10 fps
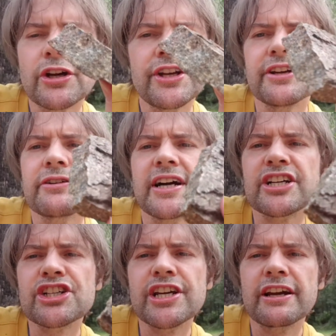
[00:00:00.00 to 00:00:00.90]
here I
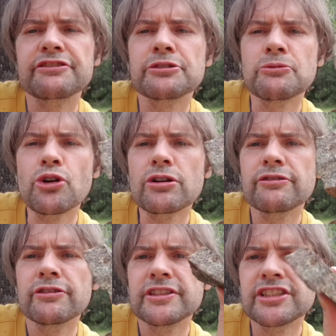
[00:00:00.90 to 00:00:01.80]
actually have some rock.
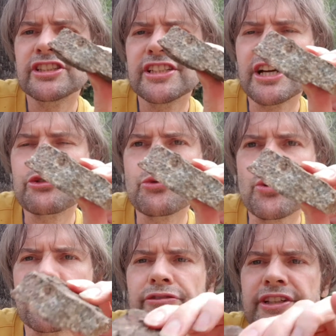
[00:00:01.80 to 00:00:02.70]
This is the actual
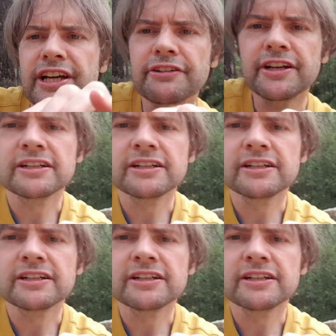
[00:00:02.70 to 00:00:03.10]
rock of the area.